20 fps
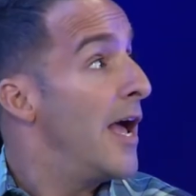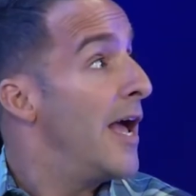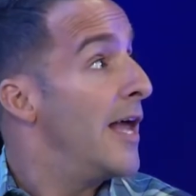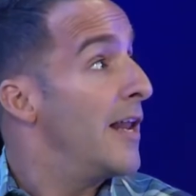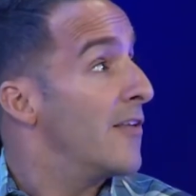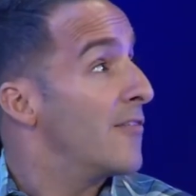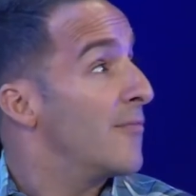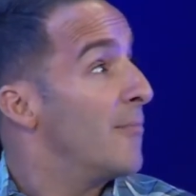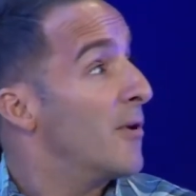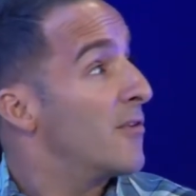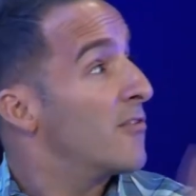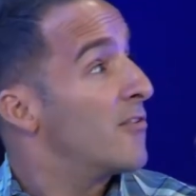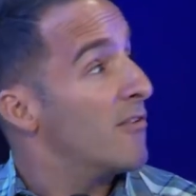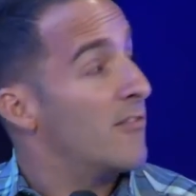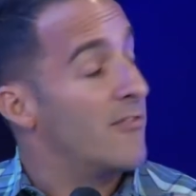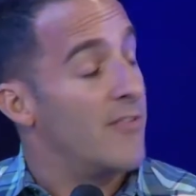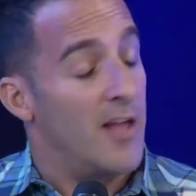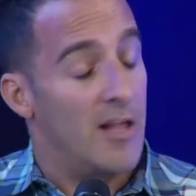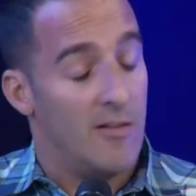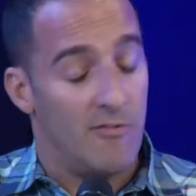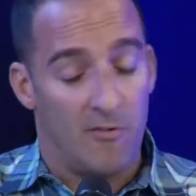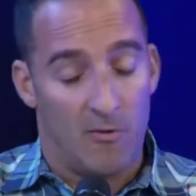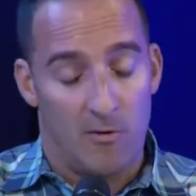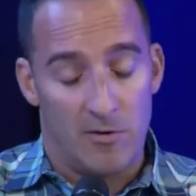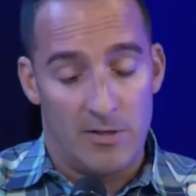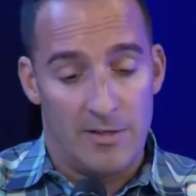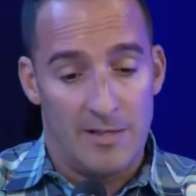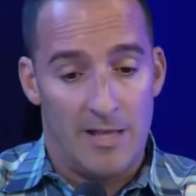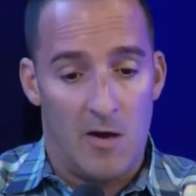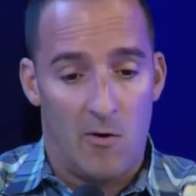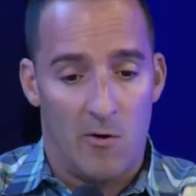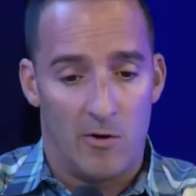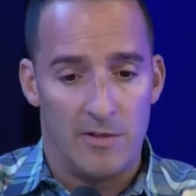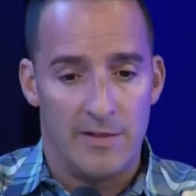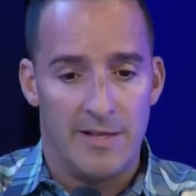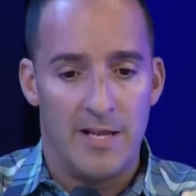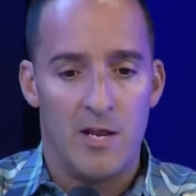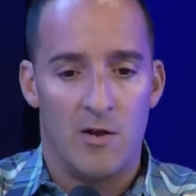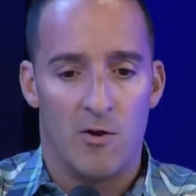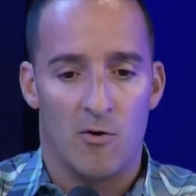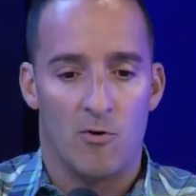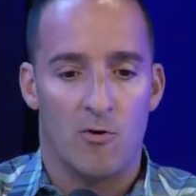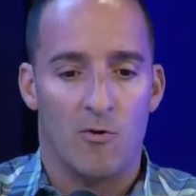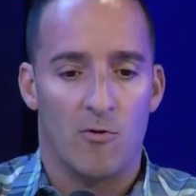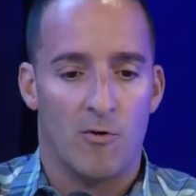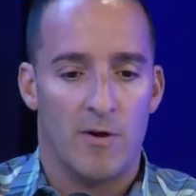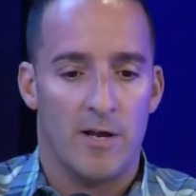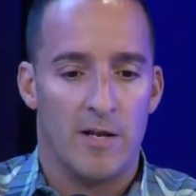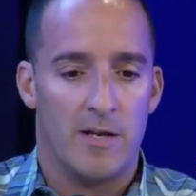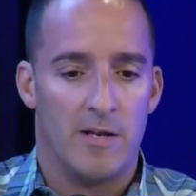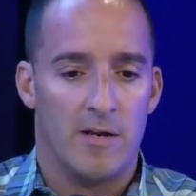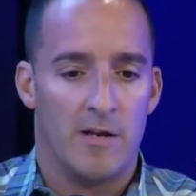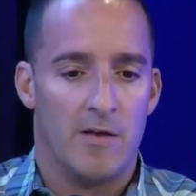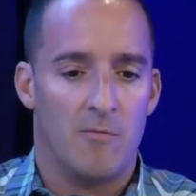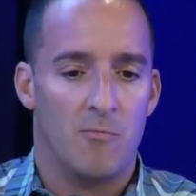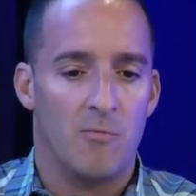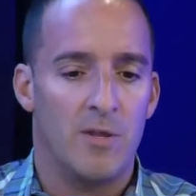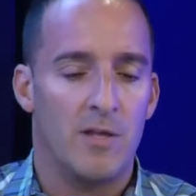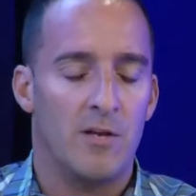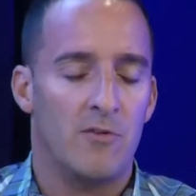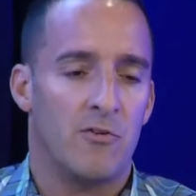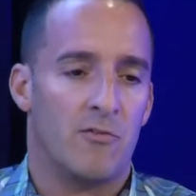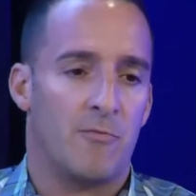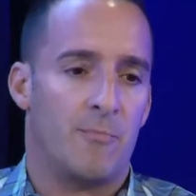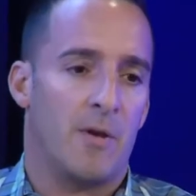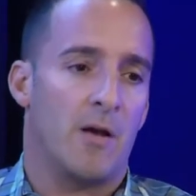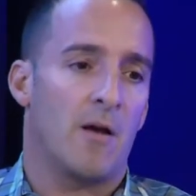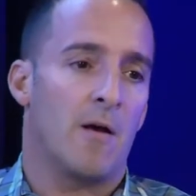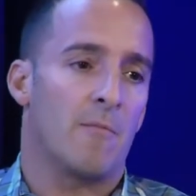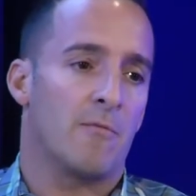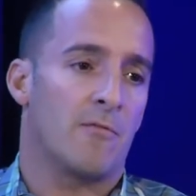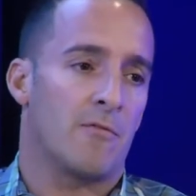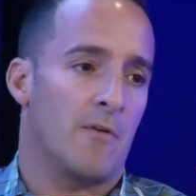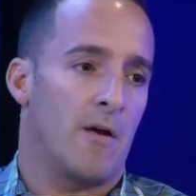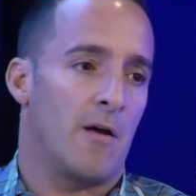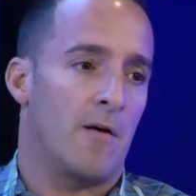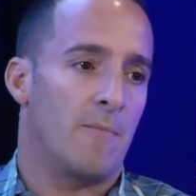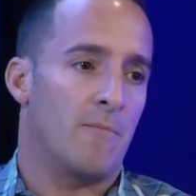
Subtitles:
And as much as that's our linear grid, it really just becomes